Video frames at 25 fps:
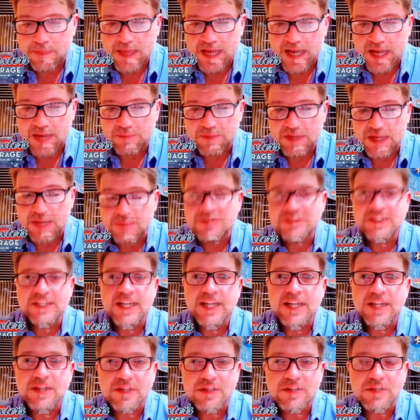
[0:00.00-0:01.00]
I'm
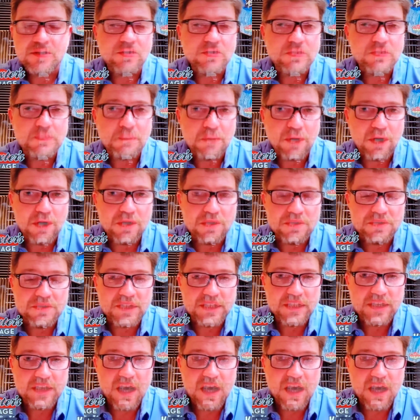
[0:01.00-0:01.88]
saying that there's pros and